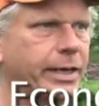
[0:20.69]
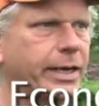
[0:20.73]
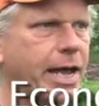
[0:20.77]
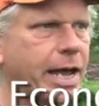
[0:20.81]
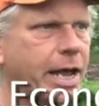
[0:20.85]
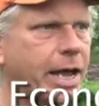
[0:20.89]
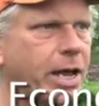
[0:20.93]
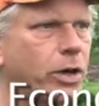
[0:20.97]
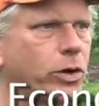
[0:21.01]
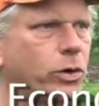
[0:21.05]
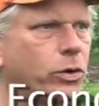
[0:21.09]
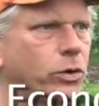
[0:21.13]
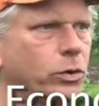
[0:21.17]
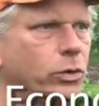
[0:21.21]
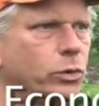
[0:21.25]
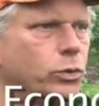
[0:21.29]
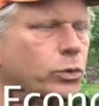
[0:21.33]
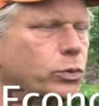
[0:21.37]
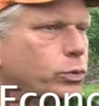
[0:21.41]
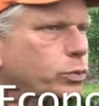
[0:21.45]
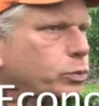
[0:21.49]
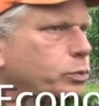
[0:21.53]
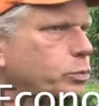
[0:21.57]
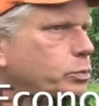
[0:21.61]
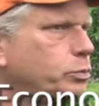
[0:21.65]
how
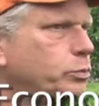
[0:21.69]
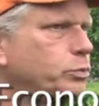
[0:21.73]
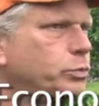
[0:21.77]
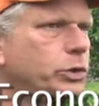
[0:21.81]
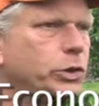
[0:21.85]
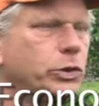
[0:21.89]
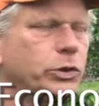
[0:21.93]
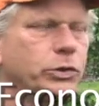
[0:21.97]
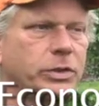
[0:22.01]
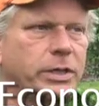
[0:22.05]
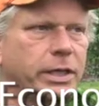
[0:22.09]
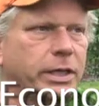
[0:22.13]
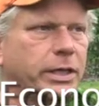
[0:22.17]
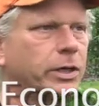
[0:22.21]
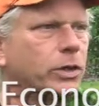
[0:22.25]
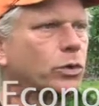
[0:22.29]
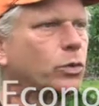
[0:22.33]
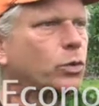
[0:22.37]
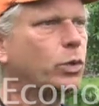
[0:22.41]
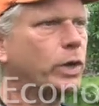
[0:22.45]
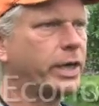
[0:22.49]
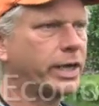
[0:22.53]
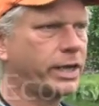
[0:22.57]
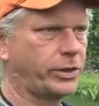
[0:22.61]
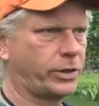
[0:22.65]
you deal
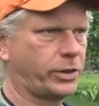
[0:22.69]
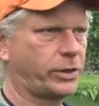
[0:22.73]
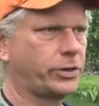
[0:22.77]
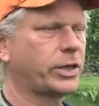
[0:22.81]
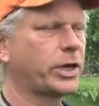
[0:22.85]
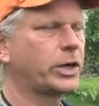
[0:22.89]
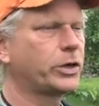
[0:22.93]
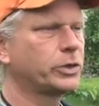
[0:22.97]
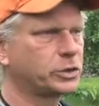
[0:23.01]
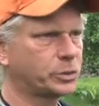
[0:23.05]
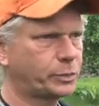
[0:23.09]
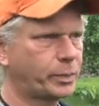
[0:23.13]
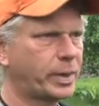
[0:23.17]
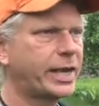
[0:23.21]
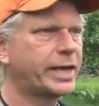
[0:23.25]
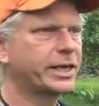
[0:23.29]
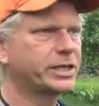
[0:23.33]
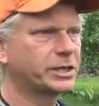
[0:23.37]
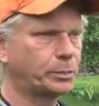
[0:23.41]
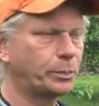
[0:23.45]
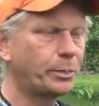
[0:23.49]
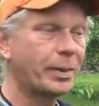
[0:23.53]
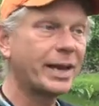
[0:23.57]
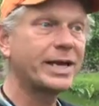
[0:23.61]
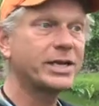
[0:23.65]
with those pests
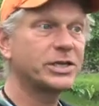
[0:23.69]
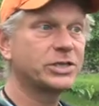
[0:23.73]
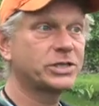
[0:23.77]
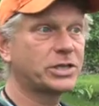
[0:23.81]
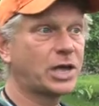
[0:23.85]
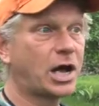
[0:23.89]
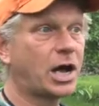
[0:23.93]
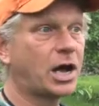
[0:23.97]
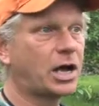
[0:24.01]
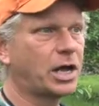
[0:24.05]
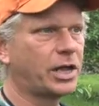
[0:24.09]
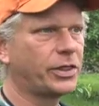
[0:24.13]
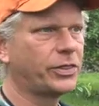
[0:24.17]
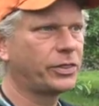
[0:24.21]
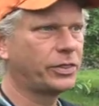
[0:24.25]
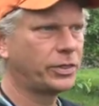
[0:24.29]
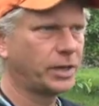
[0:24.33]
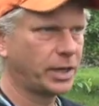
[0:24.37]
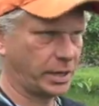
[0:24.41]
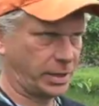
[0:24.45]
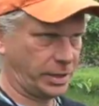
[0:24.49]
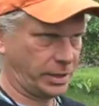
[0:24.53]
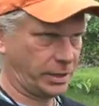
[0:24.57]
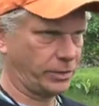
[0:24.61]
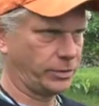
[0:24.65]
based on
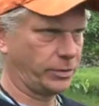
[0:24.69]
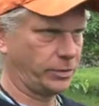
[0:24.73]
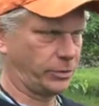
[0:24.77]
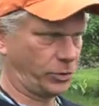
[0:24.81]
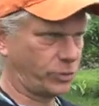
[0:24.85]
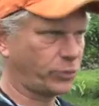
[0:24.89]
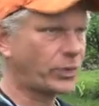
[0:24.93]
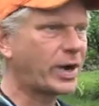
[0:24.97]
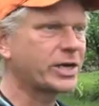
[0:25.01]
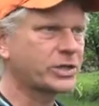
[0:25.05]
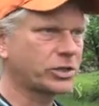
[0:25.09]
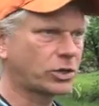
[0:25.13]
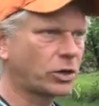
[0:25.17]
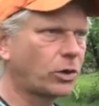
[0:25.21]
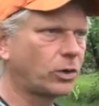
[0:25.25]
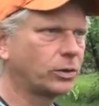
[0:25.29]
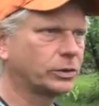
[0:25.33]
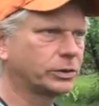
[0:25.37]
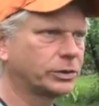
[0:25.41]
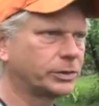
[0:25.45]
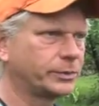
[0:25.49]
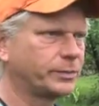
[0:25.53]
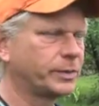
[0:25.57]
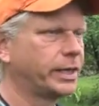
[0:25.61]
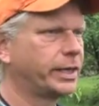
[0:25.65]

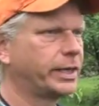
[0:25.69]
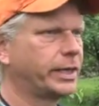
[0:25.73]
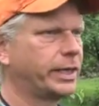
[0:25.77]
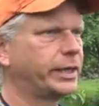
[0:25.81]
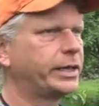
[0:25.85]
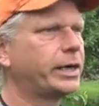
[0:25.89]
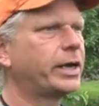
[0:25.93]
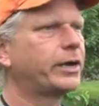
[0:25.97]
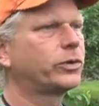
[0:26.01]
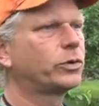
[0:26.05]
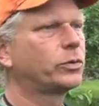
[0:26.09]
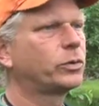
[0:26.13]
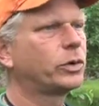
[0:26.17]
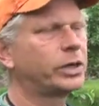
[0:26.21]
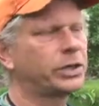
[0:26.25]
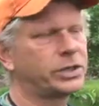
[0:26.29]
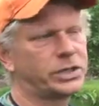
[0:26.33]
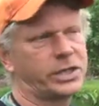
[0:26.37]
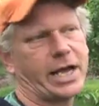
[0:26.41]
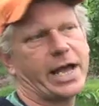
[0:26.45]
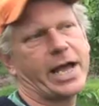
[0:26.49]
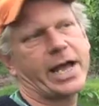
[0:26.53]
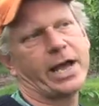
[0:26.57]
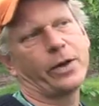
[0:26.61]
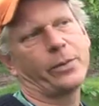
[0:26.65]
thresholds. In other words,
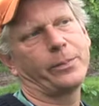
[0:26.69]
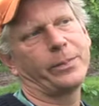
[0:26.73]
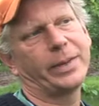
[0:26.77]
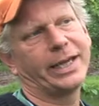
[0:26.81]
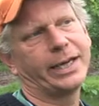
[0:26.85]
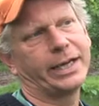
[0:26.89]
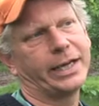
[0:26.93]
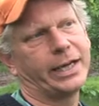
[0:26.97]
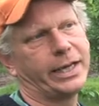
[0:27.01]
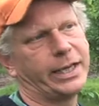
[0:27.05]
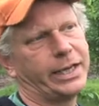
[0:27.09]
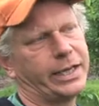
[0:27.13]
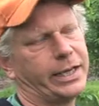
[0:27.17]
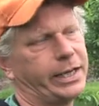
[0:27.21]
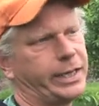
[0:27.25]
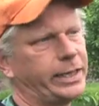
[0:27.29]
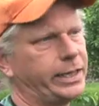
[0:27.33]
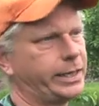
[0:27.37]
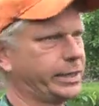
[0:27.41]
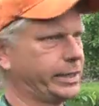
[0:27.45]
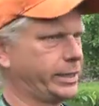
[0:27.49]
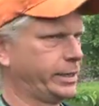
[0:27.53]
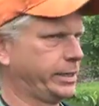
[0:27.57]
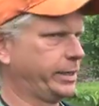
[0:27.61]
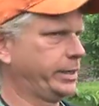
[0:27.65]
how many
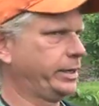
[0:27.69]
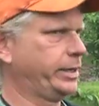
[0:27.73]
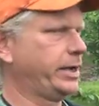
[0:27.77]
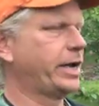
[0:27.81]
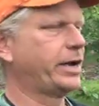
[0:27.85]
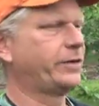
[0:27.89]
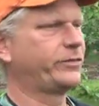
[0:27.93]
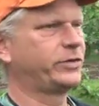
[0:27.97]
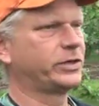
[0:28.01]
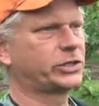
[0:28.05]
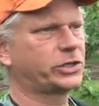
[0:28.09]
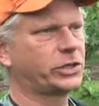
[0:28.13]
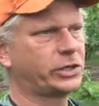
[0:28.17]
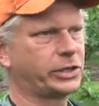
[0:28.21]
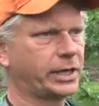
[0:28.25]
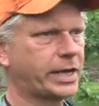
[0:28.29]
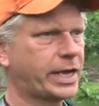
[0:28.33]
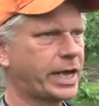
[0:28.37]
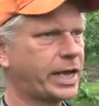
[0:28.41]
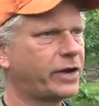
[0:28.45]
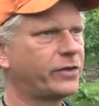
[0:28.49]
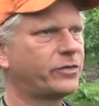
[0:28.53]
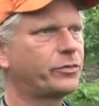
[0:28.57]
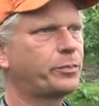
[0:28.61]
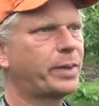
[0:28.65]
of a certain
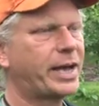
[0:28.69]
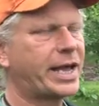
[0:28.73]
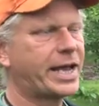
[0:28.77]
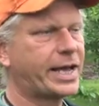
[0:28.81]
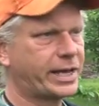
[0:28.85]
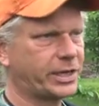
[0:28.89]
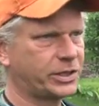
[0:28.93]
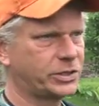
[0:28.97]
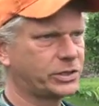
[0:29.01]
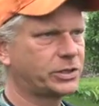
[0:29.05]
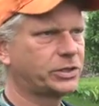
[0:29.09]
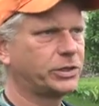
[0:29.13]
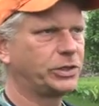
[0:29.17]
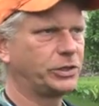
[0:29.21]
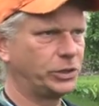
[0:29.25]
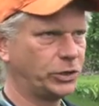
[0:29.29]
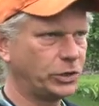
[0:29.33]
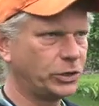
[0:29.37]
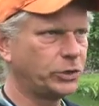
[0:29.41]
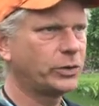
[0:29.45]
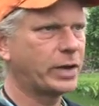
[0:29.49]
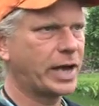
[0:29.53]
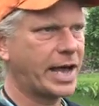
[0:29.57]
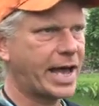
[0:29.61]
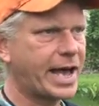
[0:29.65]
kind of pest
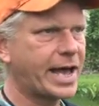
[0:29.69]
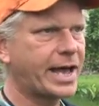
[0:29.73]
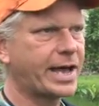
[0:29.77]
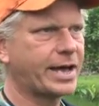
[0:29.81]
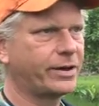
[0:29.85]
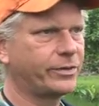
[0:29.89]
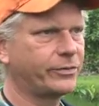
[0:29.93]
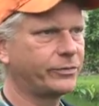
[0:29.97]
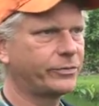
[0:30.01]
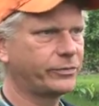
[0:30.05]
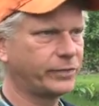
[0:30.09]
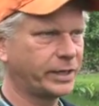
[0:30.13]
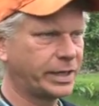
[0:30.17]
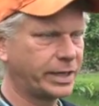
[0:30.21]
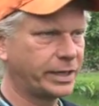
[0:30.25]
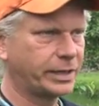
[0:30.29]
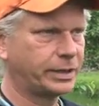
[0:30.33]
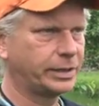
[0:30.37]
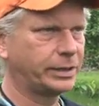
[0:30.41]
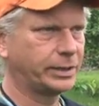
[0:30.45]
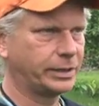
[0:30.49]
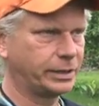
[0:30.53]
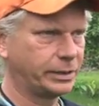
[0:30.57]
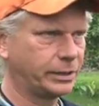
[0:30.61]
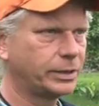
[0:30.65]
you have in
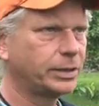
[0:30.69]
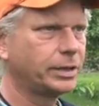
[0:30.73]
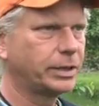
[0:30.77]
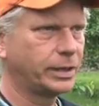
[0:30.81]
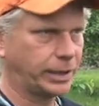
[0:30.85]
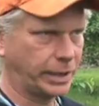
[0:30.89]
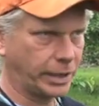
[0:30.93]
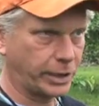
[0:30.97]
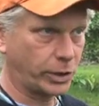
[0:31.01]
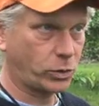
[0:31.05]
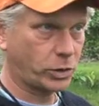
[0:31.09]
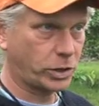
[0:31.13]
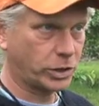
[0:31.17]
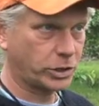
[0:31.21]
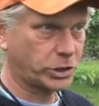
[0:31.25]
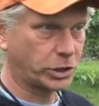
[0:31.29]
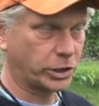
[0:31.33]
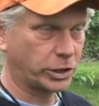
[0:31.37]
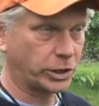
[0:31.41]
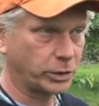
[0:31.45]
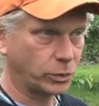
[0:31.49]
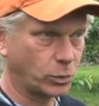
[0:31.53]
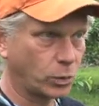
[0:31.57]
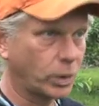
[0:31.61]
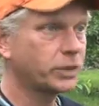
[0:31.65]
an orchard,
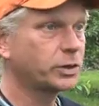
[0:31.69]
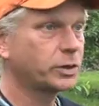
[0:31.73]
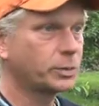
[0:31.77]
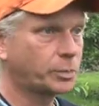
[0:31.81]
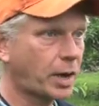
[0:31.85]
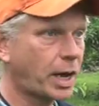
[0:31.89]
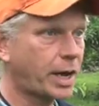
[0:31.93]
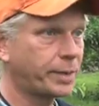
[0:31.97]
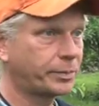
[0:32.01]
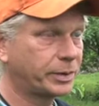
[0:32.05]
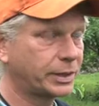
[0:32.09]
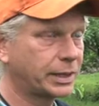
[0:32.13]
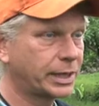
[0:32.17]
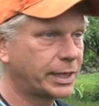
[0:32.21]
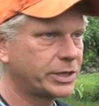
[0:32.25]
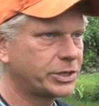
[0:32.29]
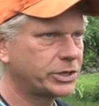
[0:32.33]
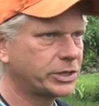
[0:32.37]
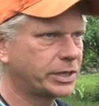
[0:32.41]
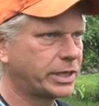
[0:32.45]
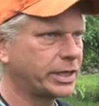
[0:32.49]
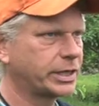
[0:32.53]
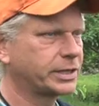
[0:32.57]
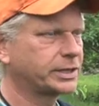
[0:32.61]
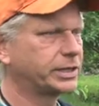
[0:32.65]
what the
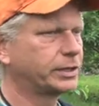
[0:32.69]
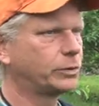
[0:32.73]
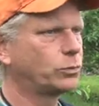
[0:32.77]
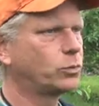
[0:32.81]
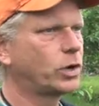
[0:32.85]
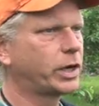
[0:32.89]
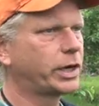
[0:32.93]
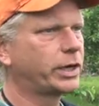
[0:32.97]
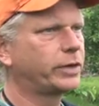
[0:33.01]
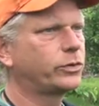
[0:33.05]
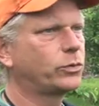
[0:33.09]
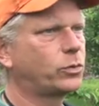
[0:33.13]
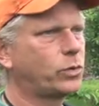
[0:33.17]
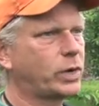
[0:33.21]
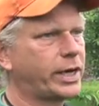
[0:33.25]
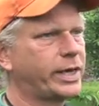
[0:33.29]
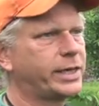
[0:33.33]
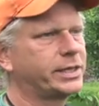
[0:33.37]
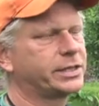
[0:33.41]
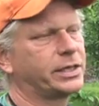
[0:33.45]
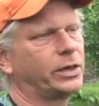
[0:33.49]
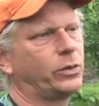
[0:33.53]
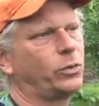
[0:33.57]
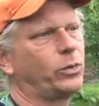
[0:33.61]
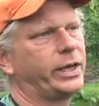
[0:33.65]
population is. And one of the
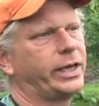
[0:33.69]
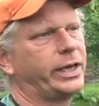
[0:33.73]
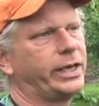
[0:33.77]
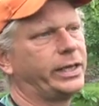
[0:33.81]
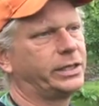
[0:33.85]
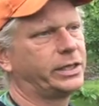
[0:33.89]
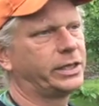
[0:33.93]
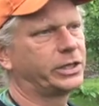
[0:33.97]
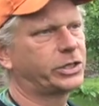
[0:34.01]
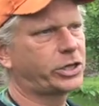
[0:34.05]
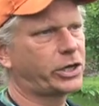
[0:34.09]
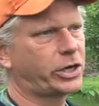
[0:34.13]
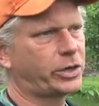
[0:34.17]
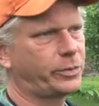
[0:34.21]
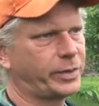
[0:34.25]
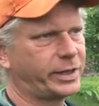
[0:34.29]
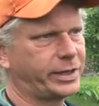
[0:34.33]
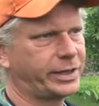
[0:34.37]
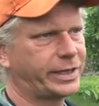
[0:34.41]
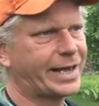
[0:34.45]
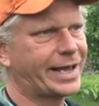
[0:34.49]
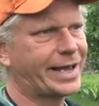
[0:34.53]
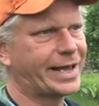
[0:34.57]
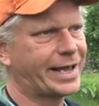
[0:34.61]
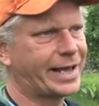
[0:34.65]
ways that we determine
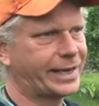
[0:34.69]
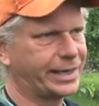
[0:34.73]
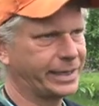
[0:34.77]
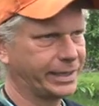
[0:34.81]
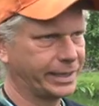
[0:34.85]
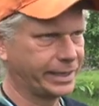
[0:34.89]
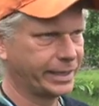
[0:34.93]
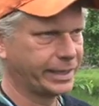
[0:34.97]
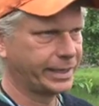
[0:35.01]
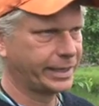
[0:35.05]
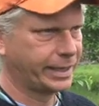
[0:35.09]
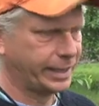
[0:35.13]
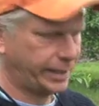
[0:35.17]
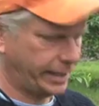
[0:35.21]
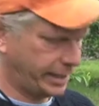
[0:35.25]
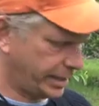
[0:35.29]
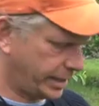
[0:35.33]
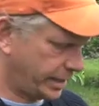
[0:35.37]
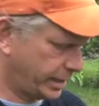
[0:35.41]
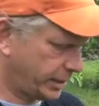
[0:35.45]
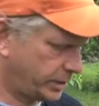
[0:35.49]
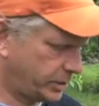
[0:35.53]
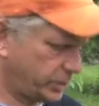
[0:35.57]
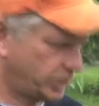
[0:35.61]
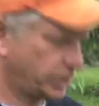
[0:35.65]
that is